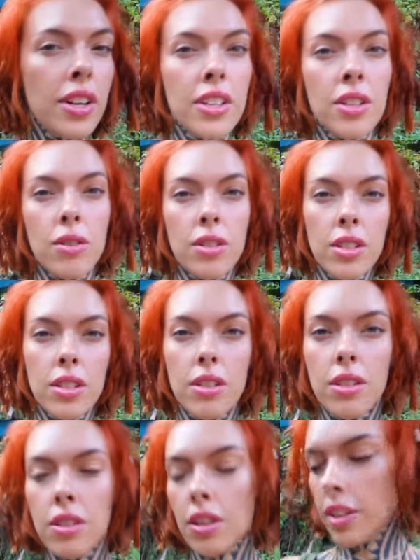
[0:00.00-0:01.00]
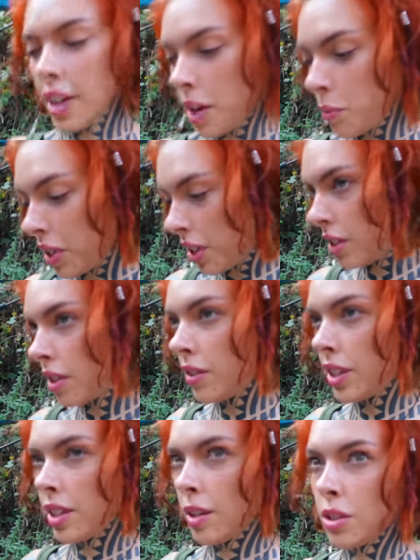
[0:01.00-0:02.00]
I'd, you know, start camping and stuff
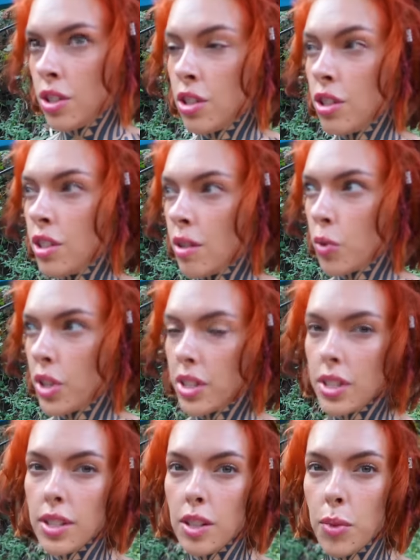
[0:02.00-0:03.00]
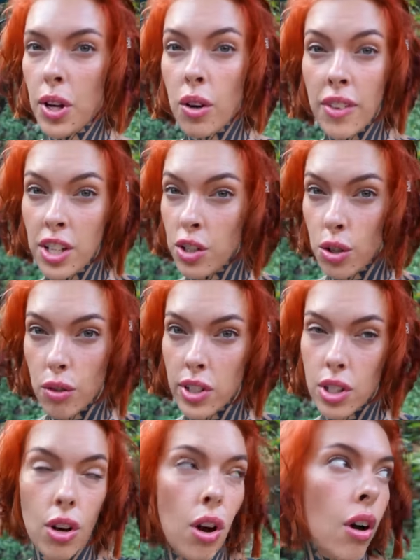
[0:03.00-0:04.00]
like that. It's just somewhere to sleep. I don't have any
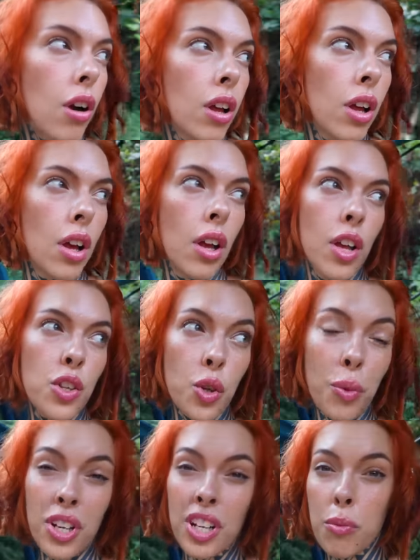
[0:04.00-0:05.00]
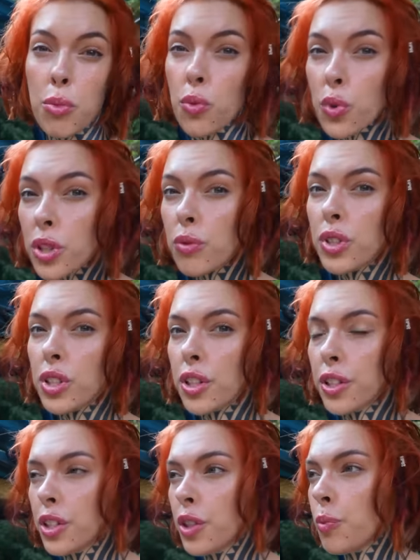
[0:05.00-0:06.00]
service at all. So I'm gonna get up really, really
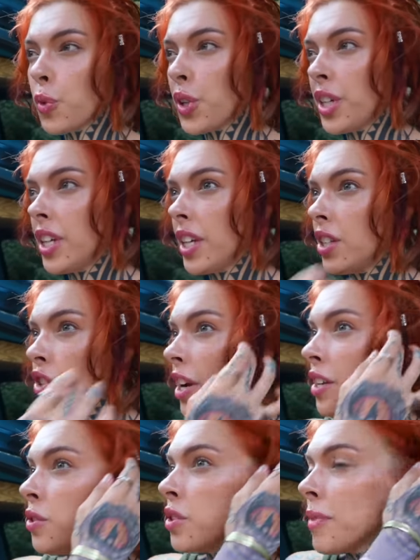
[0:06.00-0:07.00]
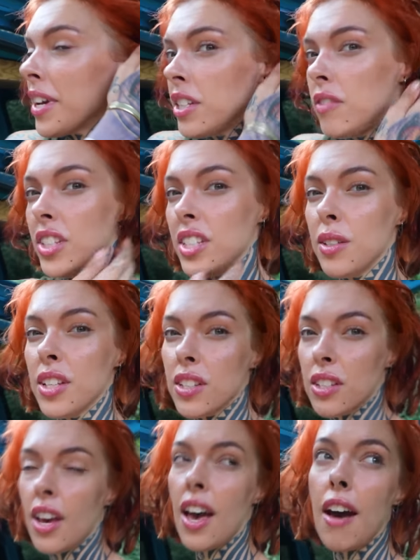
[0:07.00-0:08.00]
early in the morning and try to do some activities
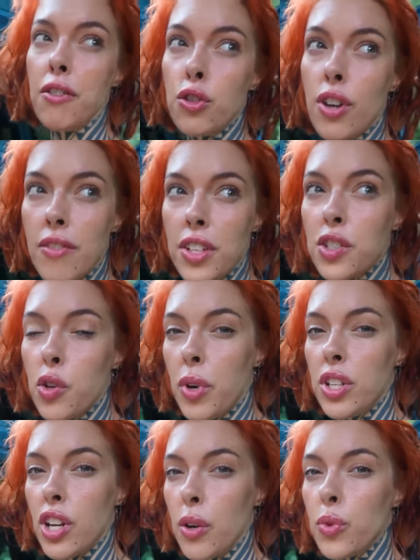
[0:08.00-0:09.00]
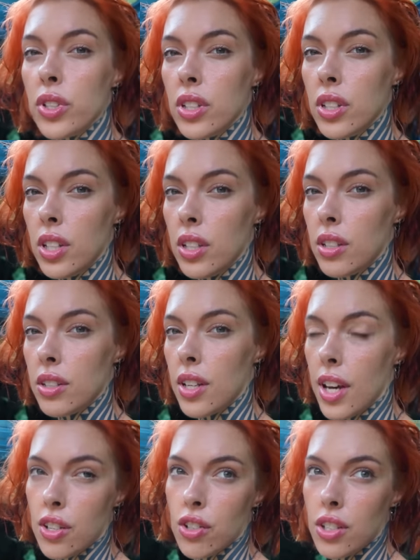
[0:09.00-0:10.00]
because after driving so much, I really need to
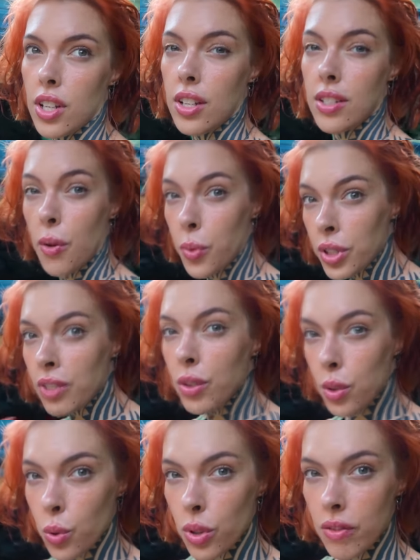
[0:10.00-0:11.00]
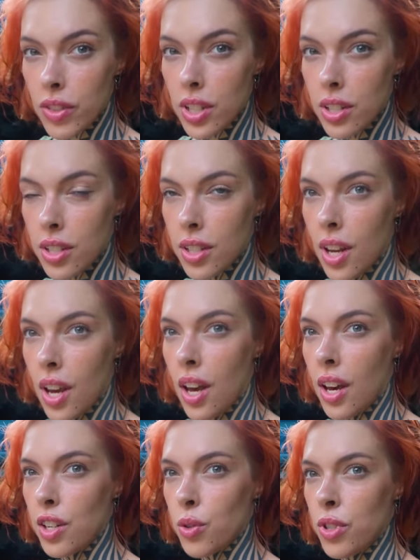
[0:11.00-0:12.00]
exercise. I will give you a tour of this.
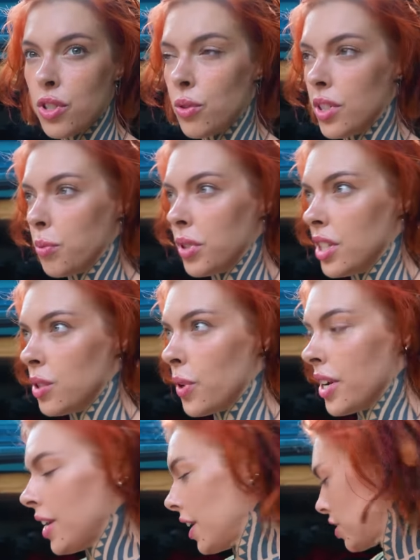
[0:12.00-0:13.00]
I just wanna do it in a place where I can